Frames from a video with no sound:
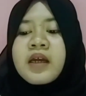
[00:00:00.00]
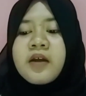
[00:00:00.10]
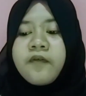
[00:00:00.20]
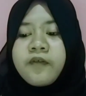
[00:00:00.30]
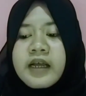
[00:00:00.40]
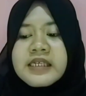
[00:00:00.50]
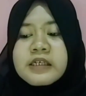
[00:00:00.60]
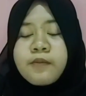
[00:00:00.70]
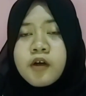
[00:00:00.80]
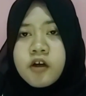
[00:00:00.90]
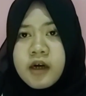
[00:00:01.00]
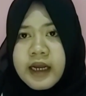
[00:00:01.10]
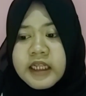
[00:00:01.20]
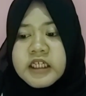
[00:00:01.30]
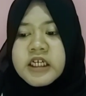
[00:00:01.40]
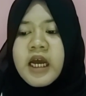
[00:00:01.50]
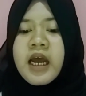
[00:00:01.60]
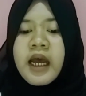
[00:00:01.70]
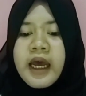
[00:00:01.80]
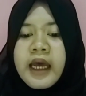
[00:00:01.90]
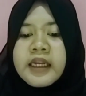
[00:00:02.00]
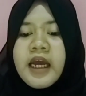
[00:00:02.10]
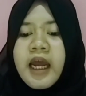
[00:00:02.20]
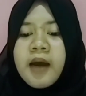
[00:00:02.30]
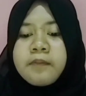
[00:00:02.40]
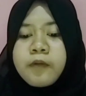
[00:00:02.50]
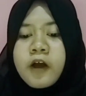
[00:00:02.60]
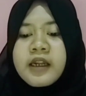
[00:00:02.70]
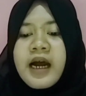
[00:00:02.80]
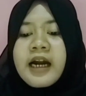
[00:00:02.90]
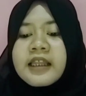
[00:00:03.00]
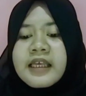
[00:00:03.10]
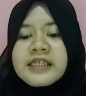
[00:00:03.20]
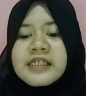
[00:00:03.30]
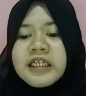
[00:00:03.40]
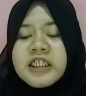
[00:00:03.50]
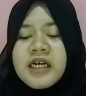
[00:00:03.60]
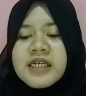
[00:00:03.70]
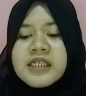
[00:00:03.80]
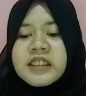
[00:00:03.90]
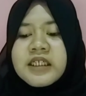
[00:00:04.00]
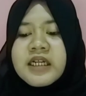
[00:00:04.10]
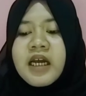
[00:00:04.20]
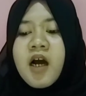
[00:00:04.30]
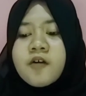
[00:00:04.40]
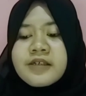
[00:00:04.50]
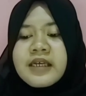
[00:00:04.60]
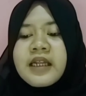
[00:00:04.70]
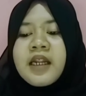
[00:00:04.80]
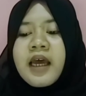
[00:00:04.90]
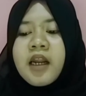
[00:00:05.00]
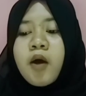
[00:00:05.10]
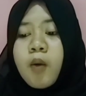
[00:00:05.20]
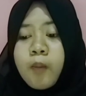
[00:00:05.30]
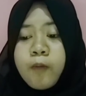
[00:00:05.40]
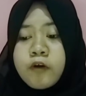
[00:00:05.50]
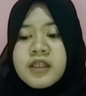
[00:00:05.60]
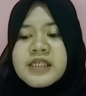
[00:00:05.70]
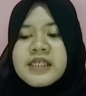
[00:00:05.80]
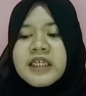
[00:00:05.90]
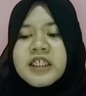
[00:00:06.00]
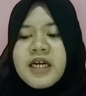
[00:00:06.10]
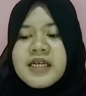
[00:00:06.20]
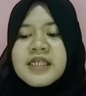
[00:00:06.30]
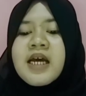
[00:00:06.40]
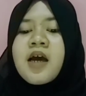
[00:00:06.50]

The French monarch had employed artists such as Jean Cousin and poets such as